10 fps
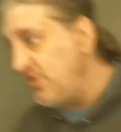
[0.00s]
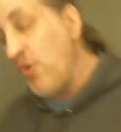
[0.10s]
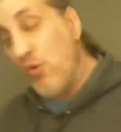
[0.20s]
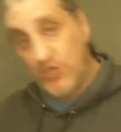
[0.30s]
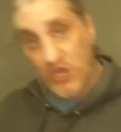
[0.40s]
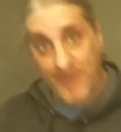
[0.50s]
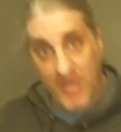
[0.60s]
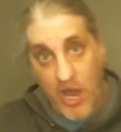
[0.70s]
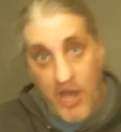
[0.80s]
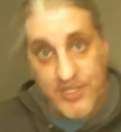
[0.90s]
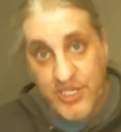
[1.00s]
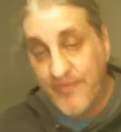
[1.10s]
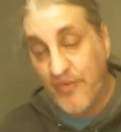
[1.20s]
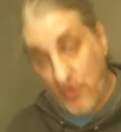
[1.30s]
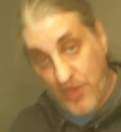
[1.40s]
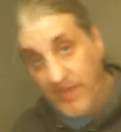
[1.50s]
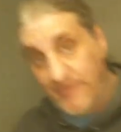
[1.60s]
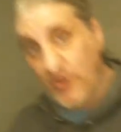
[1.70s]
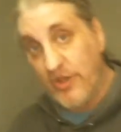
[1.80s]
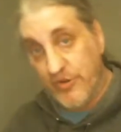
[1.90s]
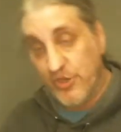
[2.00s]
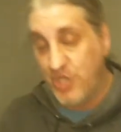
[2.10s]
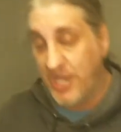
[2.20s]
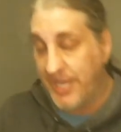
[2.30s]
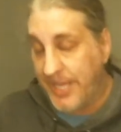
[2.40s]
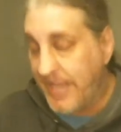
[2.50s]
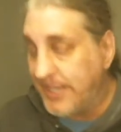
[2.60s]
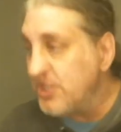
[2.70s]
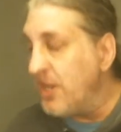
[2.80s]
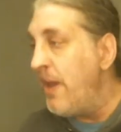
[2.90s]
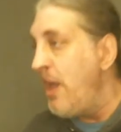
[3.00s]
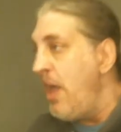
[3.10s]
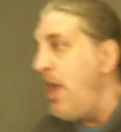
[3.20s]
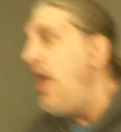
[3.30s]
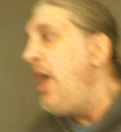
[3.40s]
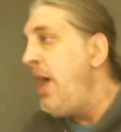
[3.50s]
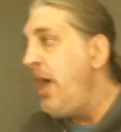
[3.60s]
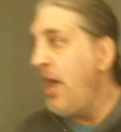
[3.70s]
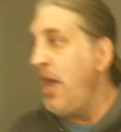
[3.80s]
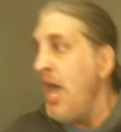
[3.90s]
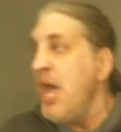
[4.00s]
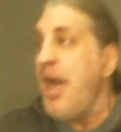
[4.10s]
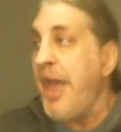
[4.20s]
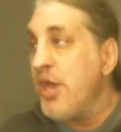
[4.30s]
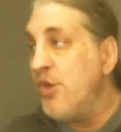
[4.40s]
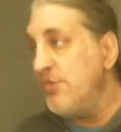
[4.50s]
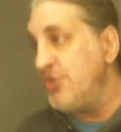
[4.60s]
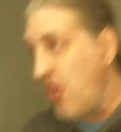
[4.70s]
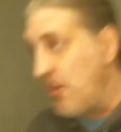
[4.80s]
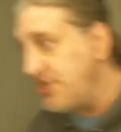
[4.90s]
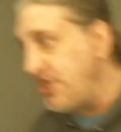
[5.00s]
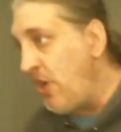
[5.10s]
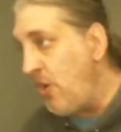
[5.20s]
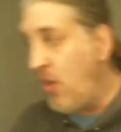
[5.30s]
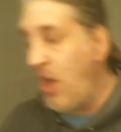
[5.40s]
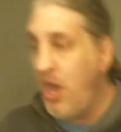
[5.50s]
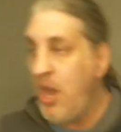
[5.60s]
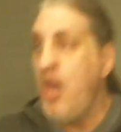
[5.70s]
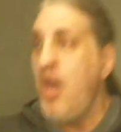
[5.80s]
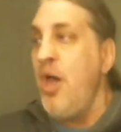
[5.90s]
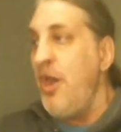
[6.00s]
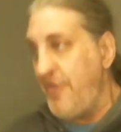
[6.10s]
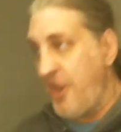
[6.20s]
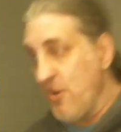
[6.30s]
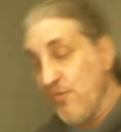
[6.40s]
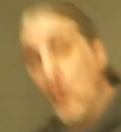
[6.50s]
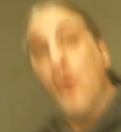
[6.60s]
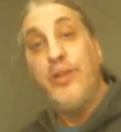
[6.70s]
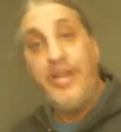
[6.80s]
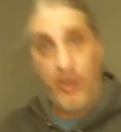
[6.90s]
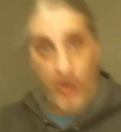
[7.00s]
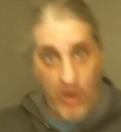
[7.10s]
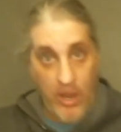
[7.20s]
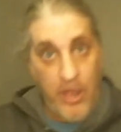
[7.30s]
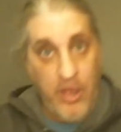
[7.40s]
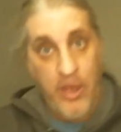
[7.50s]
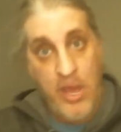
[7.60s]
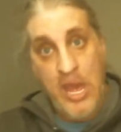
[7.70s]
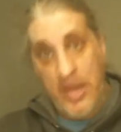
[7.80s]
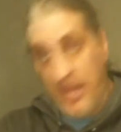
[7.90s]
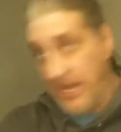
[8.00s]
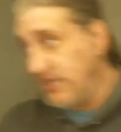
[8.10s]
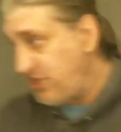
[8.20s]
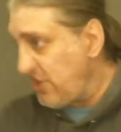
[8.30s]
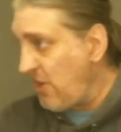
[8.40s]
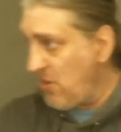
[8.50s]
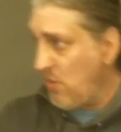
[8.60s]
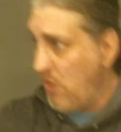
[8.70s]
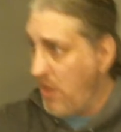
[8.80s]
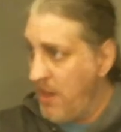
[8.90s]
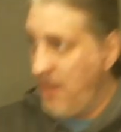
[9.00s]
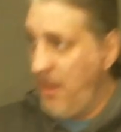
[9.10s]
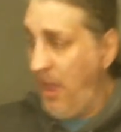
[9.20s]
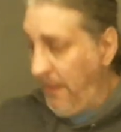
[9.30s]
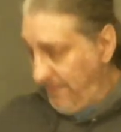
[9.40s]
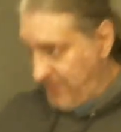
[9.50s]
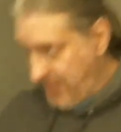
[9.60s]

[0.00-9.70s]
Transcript: the old German gods before they converted to Christianity, I guess, and who was also their war leader. And so the